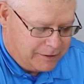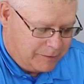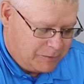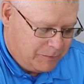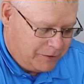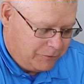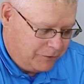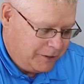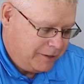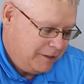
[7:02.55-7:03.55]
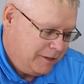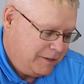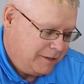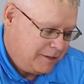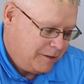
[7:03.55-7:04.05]
Some's been really
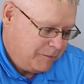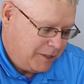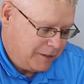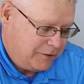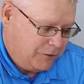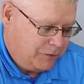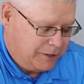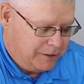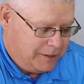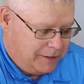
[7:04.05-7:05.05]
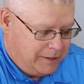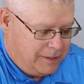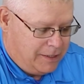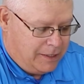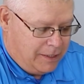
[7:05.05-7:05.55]
good and some not so good.
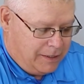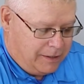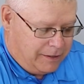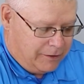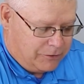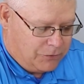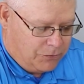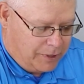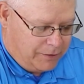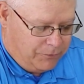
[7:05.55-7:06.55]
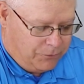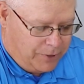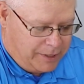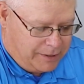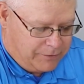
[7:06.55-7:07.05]
There's a wide
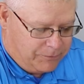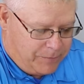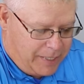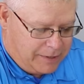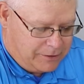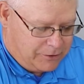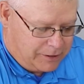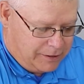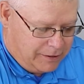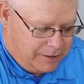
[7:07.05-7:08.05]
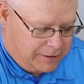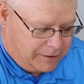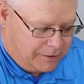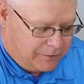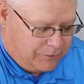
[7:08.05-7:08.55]
range of pasture
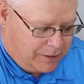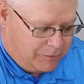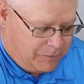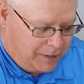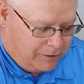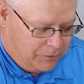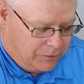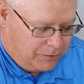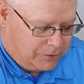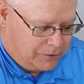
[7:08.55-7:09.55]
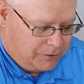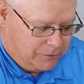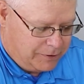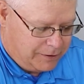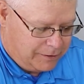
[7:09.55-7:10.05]
conditions around Milo
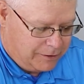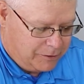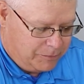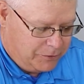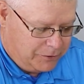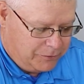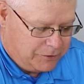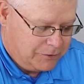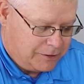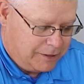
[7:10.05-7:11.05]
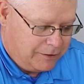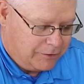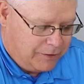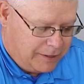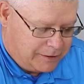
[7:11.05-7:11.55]
also. A lot of producers say
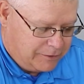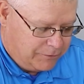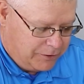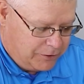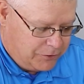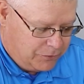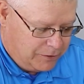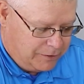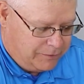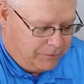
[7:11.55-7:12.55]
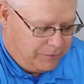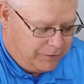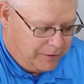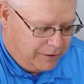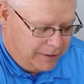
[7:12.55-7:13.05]
their grass is very short.
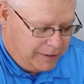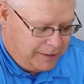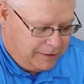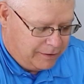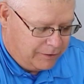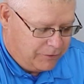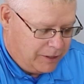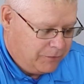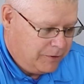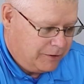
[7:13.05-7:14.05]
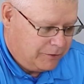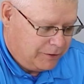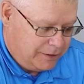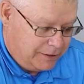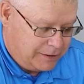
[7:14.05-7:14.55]
With the heat and the dry
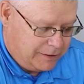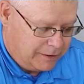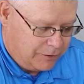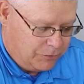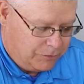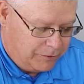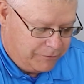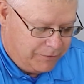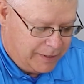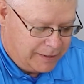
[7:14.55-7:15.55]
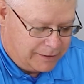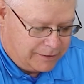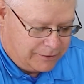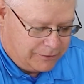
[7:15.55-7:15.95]
weather, it's going to go really fast.